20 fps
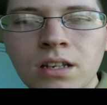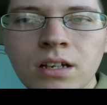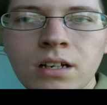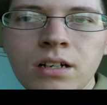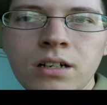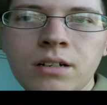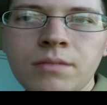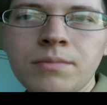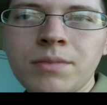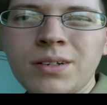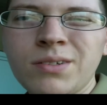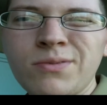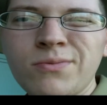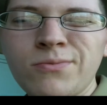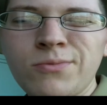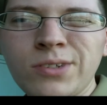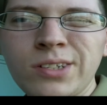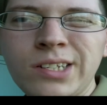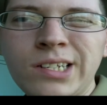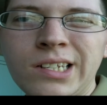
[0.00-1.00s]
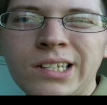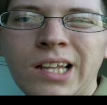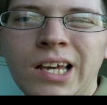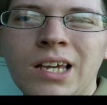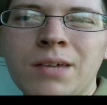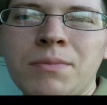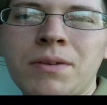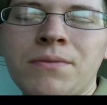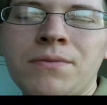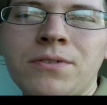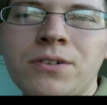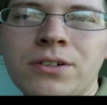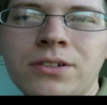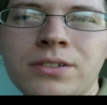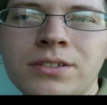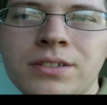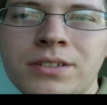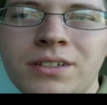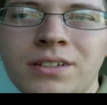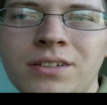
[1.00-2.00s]
Um, I really didn't like them at
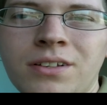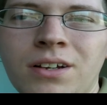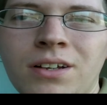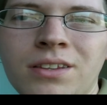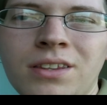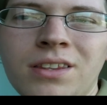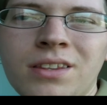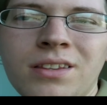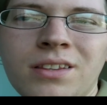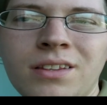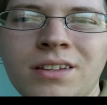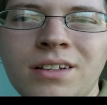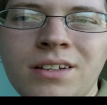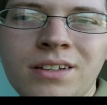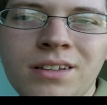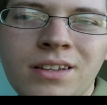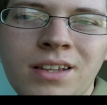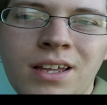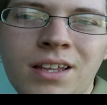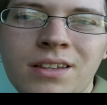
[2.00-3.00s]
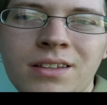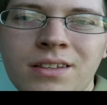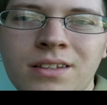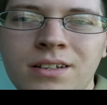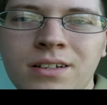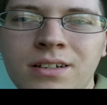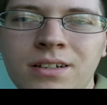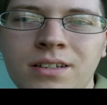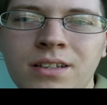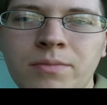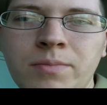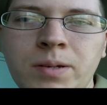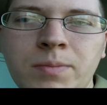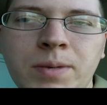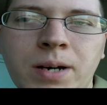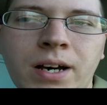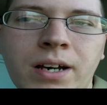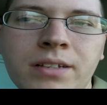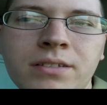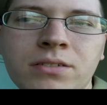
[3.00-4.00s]
first because I thought that uh, they made
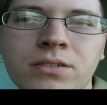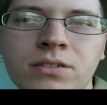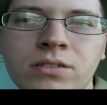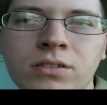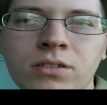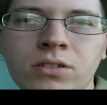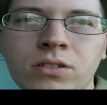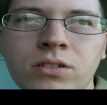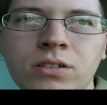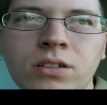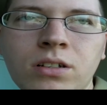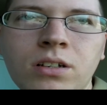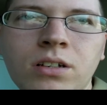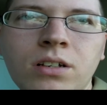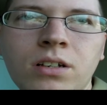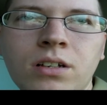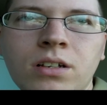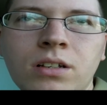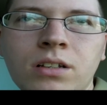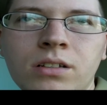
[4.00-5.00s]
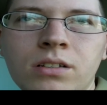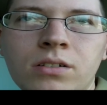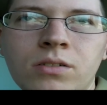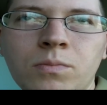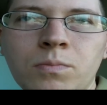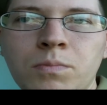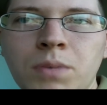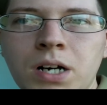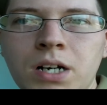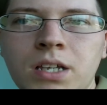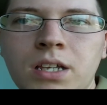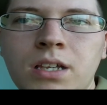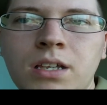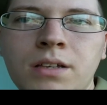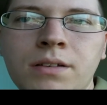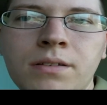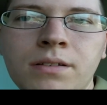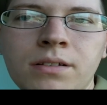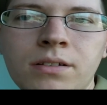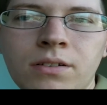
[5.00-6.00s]
my eyes look a little, little
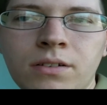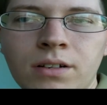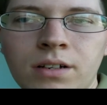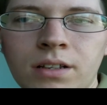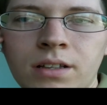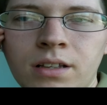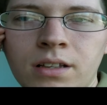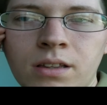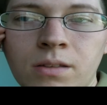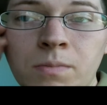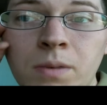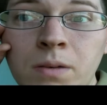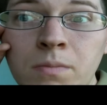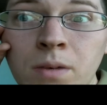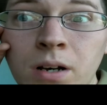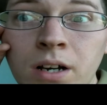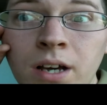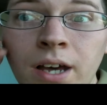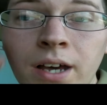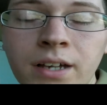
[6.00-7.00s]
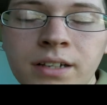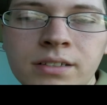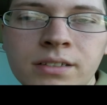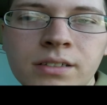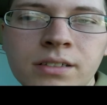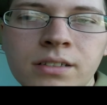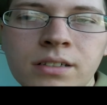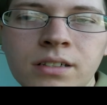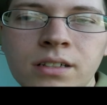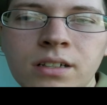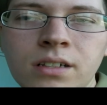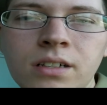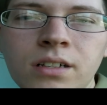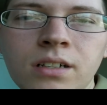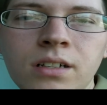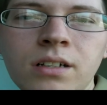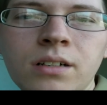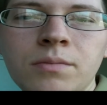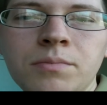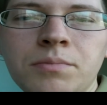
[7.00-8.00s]
buggy. You know, I get like, big bug eyes.
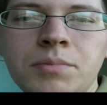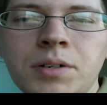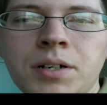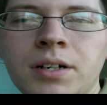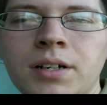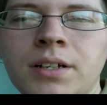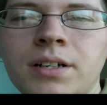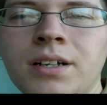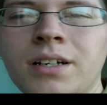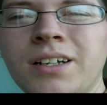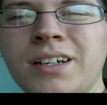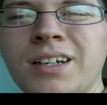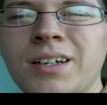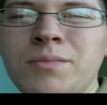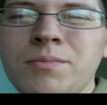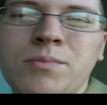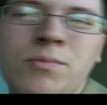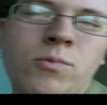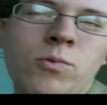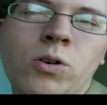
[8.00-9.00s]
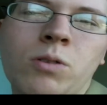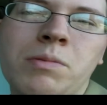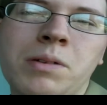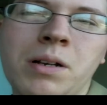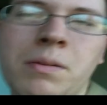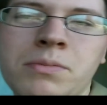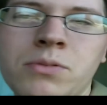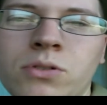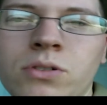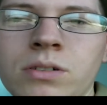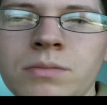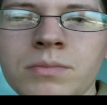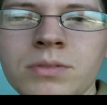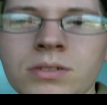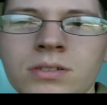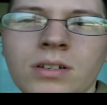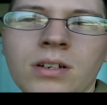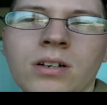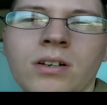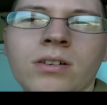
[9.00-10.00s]
But I'm warming up to them,
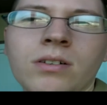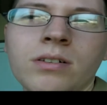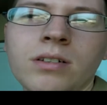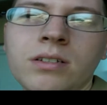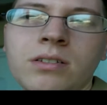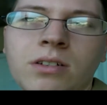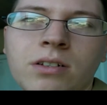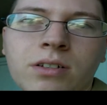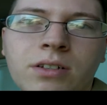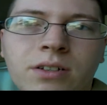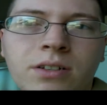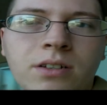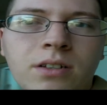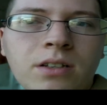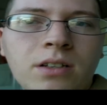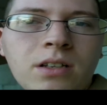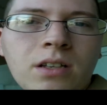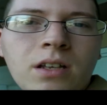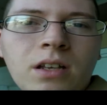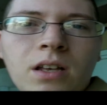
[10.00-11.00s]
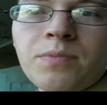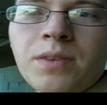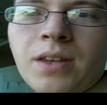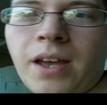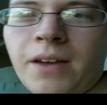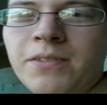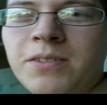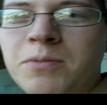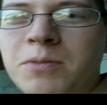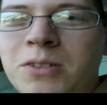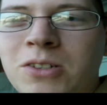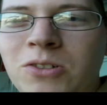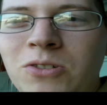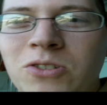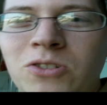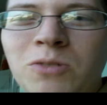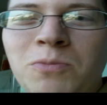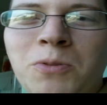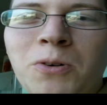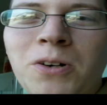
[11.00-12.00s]
so it's all good. I have some good
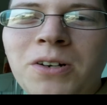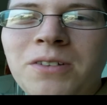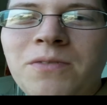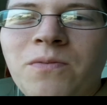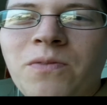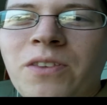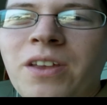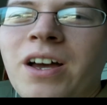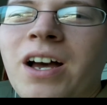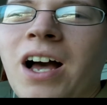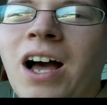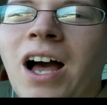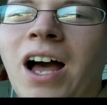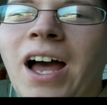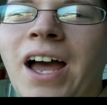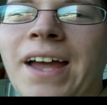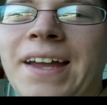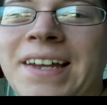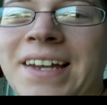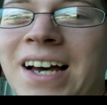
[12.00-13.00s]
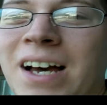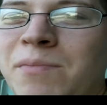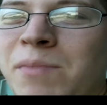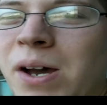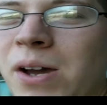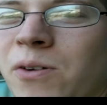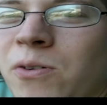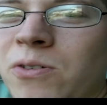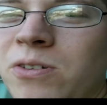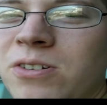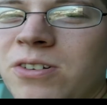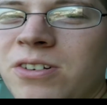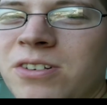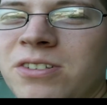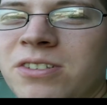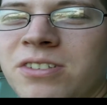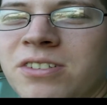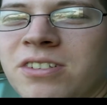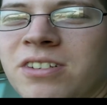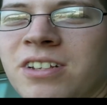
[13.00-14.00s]
news to report. I got my
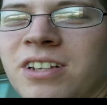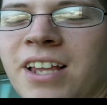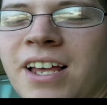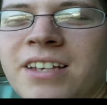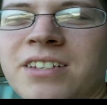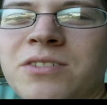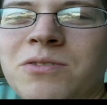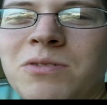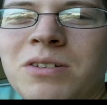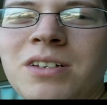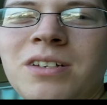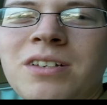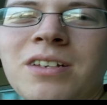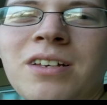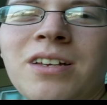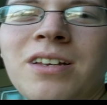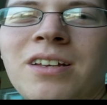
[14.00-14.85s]
orders last week.